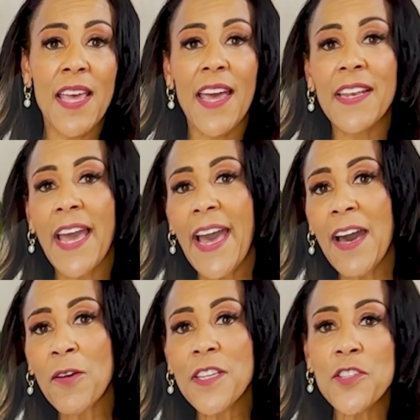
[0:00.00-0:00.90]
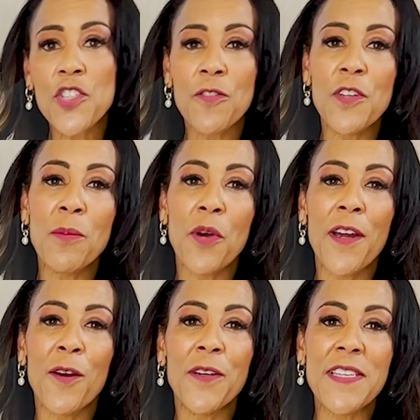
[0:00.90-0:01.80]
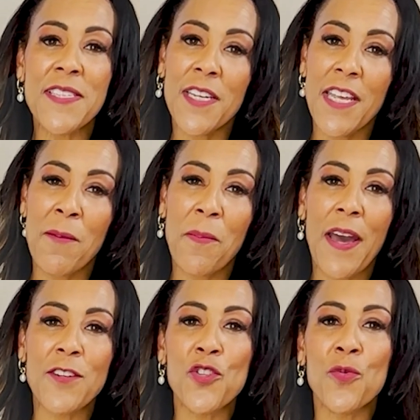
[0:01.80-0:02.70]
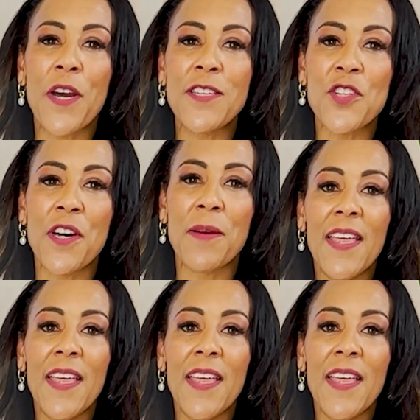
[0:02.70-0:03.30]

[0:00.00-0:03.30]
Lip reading: and how these shifting priorities can impact your wait time.